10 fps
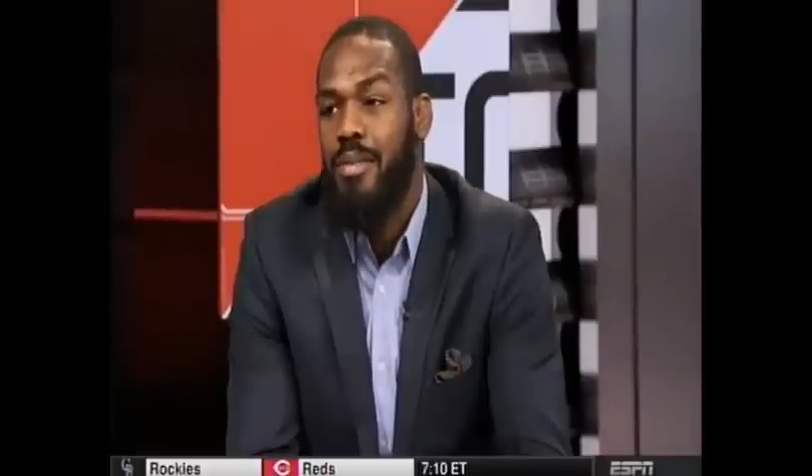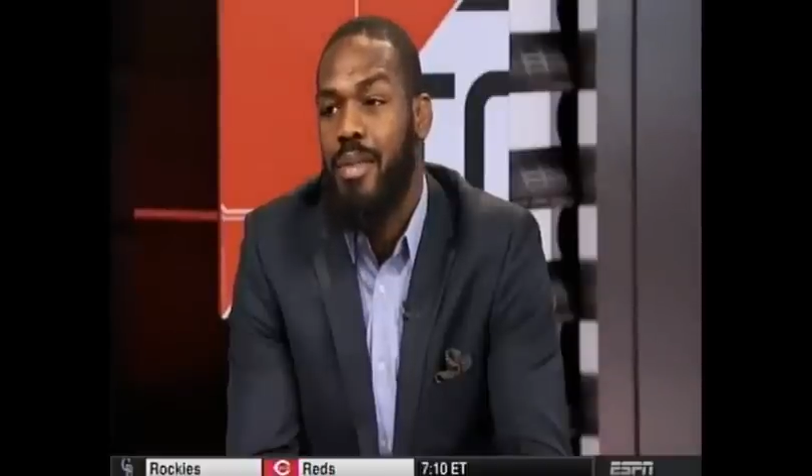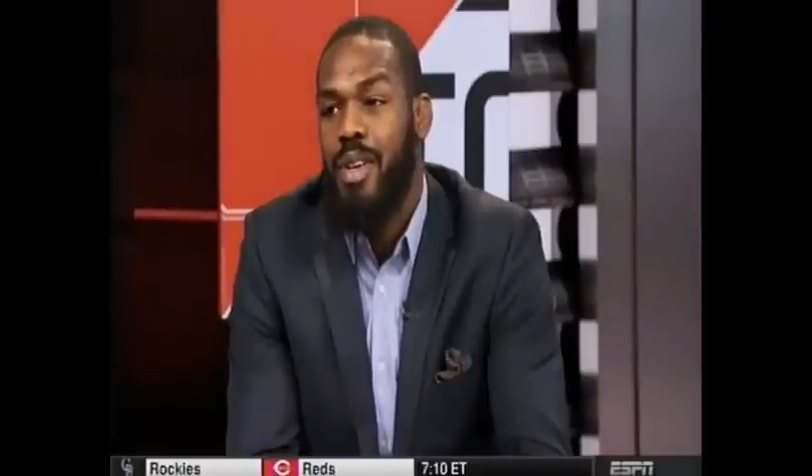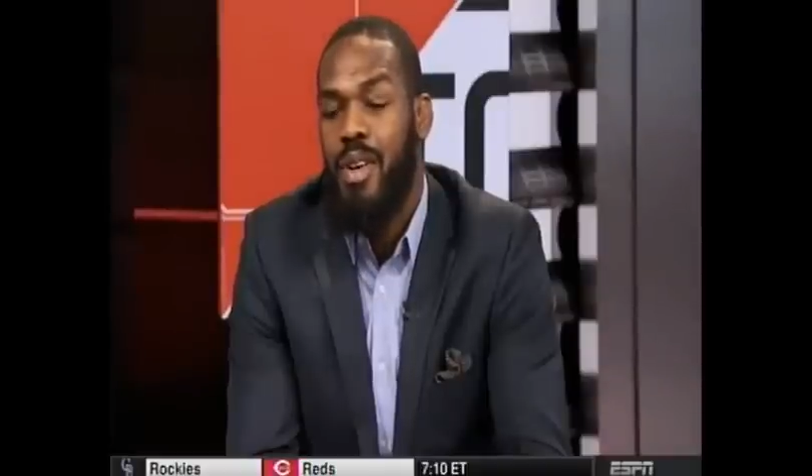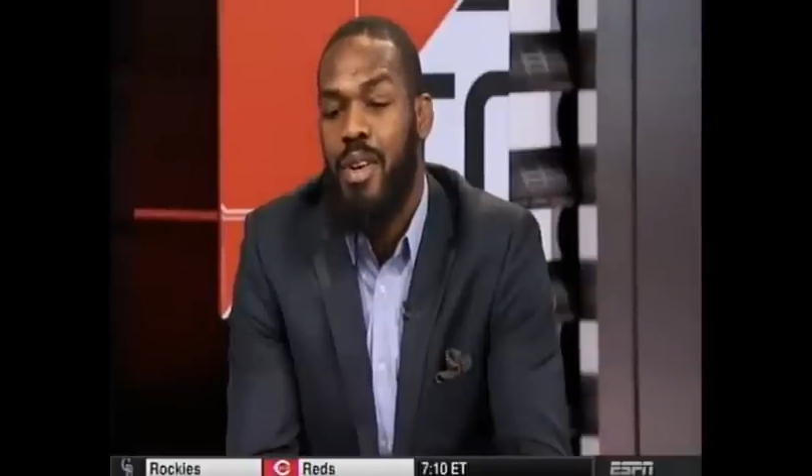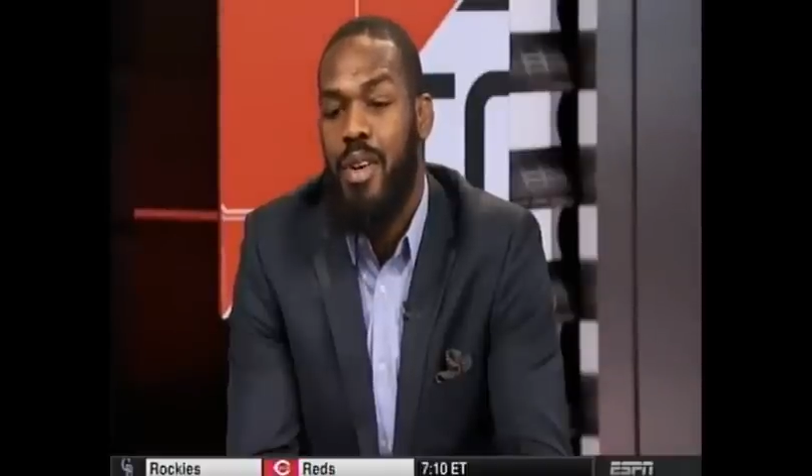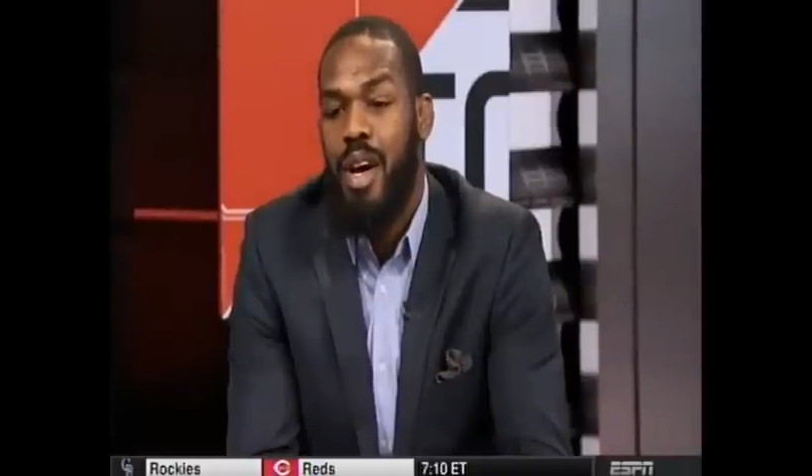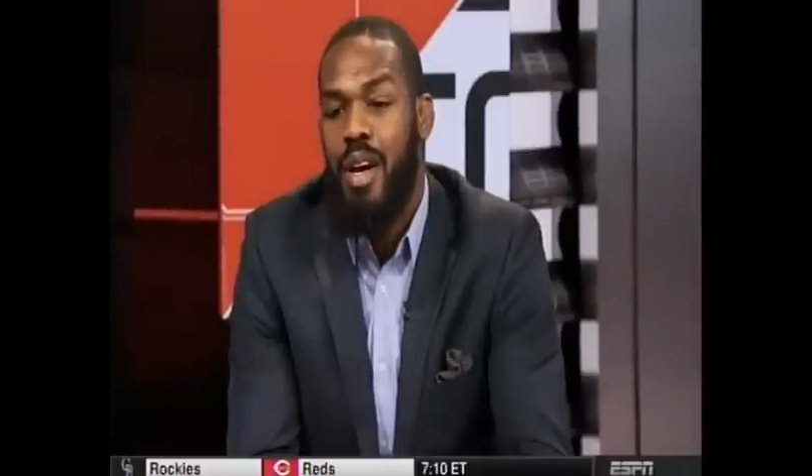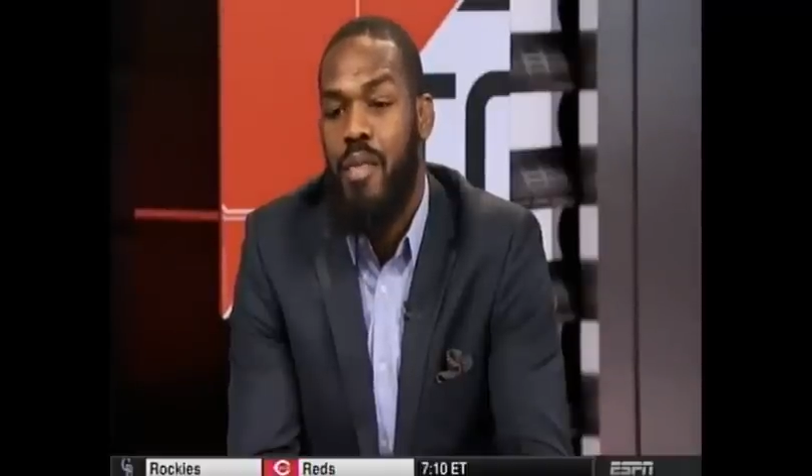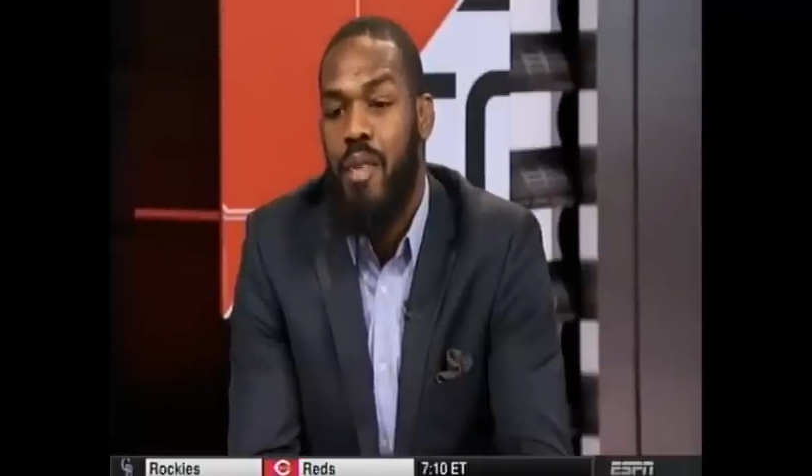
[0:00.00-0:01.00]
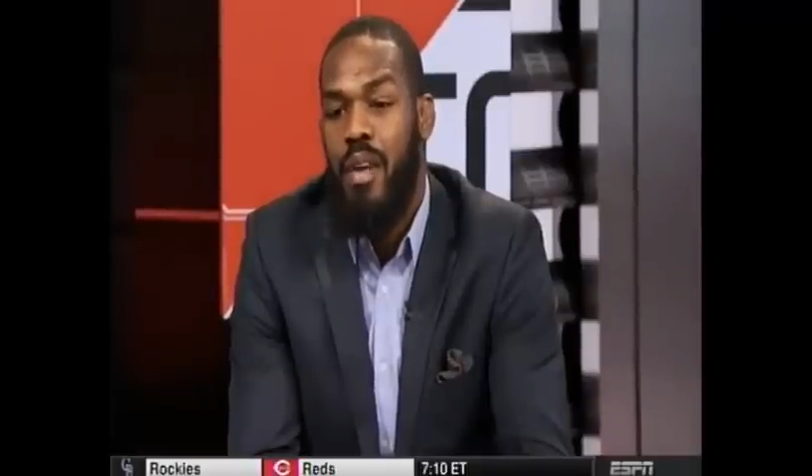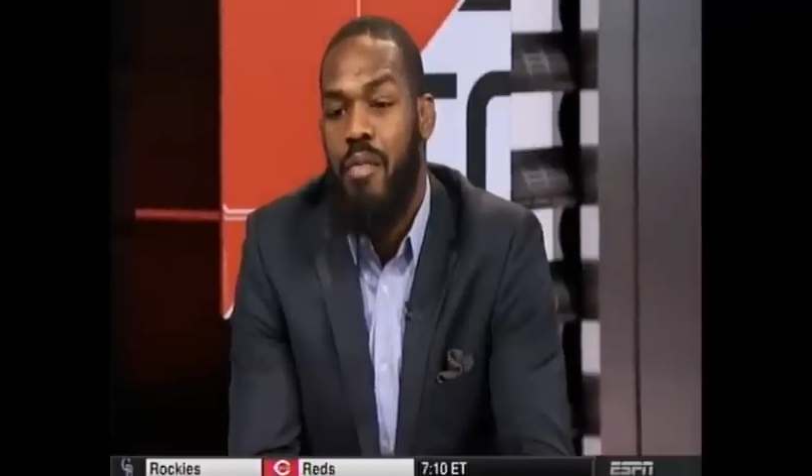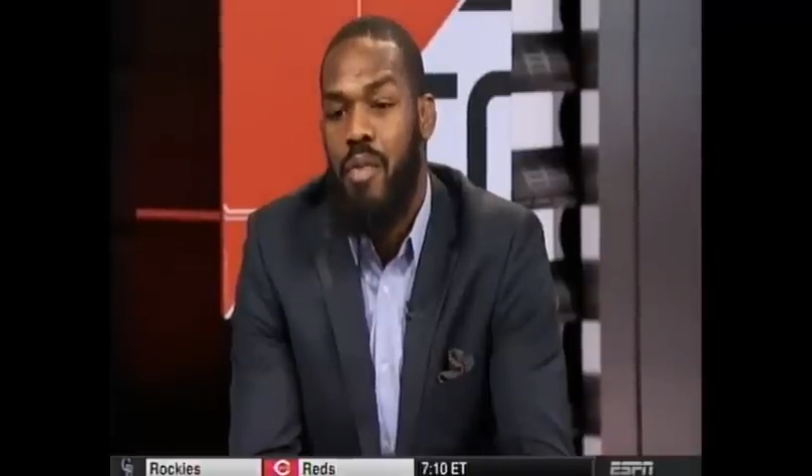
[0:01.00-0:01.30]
You know, I've